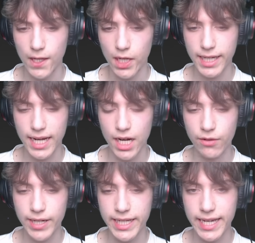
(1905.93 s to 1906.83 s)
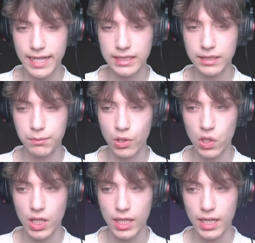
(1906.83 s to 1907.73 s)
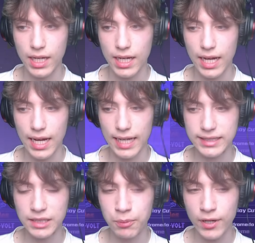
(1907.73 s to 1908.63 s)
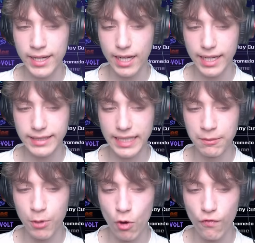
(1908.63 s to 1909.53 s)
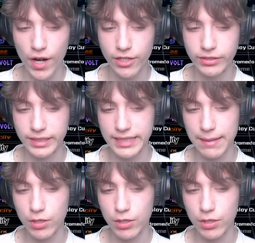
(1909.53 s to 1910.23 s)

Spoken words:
I can't really guess, but at this point, I think both are just the same